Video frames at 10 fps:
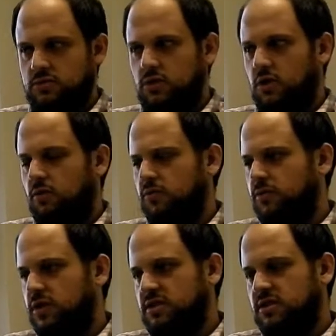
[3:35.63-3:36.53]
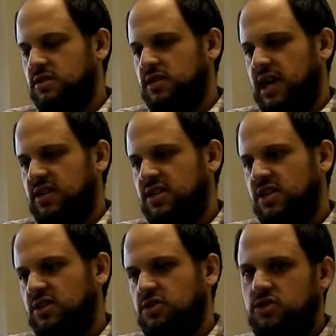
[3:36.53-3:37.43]
So, for instance, I
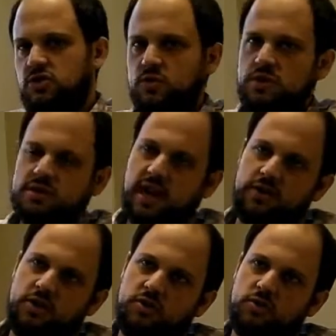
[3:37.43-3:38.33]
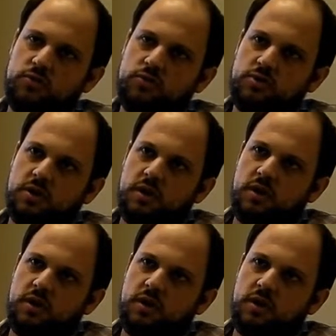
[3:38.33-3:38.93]
teach students how to use